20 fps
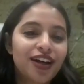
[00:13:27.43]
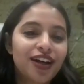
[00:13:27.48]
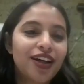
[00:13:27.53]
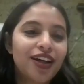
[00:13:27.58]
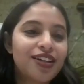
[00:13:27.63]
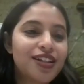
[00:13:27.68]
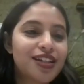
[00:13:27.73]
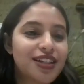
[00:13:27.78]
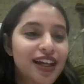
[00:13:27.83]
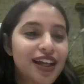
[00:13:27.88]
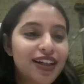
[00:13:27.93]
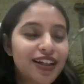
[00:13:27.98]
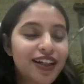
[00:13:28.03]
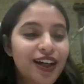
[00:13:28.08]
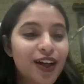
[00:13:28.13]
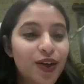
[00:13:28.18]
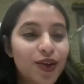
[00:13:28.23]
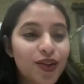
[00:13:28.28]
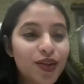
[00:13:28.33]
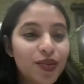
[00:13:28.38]
Understanding
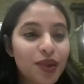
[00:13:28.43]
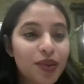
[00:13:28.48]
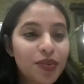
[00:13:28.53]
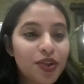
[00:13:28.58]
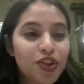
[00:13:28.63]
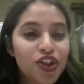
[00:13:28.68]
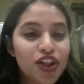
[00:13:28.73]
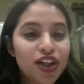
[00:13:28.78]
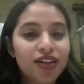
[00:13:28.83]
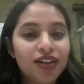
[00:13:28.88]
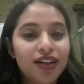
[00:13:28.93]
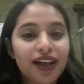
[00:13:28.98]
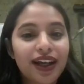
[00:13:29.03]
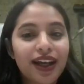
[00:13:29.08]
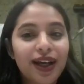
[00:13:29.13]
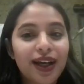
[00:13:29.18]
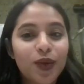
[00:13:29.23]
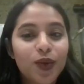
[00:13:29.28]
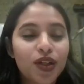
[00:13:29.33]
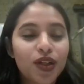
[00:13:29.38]
how the BabyChecker
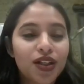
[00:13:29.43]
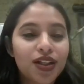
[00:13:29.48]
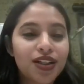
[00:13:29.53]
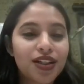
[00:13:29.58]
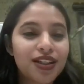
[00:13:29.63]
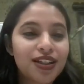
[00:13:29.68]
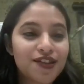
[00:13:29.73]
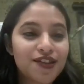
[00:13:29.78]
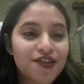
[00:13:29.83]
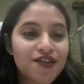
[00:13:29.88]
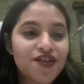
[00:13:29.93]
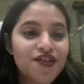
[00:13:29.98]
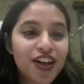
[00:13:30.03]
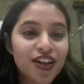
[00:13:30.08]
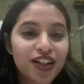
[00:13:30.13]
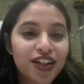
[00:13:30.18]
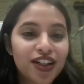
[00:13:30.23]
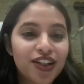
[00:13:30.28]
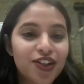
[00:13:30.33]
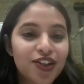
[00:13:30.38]
AI works is
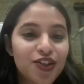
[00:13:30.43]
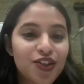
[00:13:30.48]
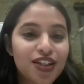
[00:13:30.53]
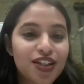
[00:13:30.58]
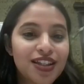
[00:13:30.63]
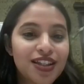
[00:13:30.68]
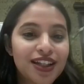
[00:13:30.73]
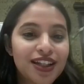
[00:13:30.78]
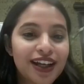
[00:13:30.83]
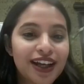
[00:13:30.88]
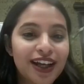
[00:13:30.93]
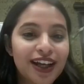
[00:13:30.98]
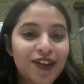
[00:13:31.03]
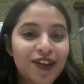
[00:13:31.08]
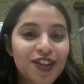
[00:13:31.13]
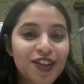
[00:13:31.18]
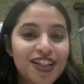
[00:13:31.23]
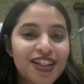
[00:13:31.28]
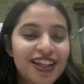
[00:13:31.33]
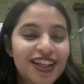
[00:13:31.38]
very interesting, I have
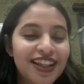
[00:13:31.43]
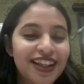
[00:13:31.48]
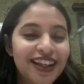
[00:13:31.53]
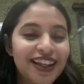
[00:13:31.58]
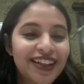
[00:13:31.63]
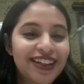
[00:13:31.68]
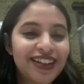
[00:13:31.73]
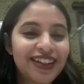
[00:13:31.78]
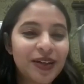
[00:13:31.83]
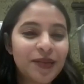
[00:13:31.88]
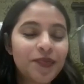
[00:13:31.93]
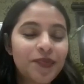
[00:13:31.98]
to say that.